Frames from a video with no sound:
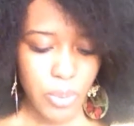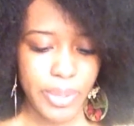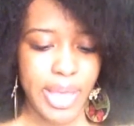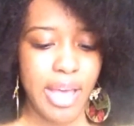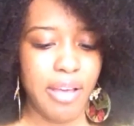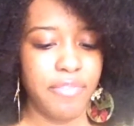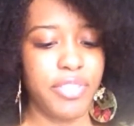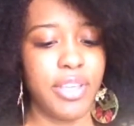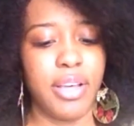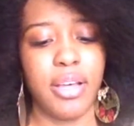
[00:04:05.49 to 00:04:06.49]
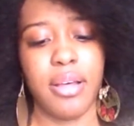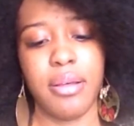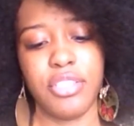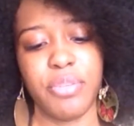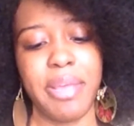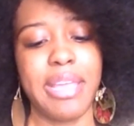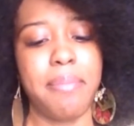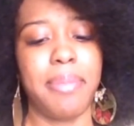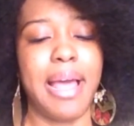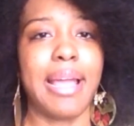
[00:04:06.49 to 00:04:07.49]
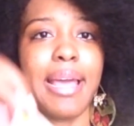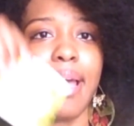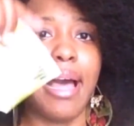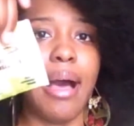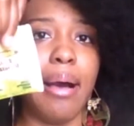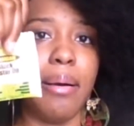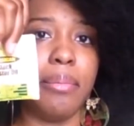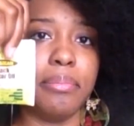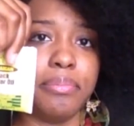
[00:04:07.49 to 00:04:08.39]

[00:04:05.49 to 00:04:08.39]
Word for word: We have the Jamaican black, um,